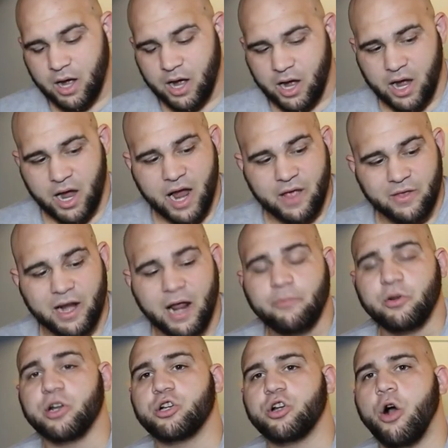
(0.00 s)
uh, and then
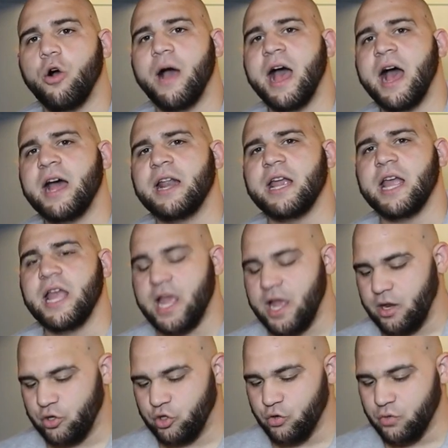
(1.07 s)
I'm gonna go ahead and